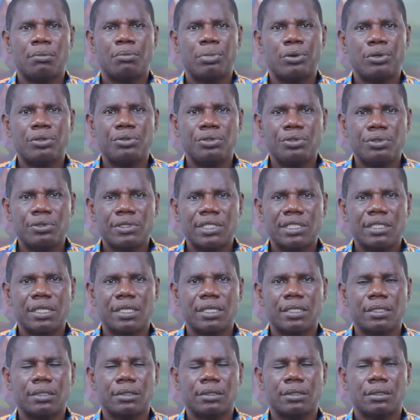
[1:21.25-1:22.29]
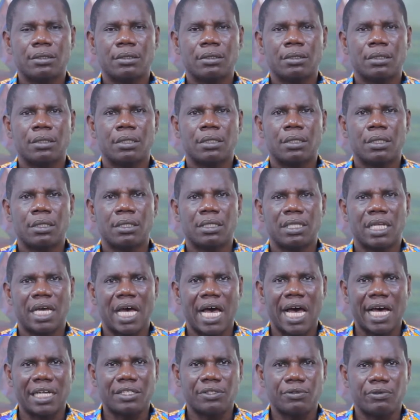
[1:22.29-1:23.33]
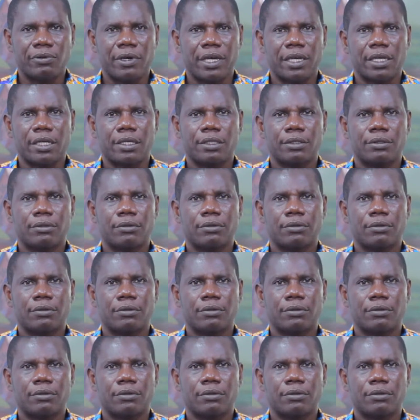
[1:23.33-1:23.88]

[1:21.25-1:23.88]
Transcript: producing the artwork.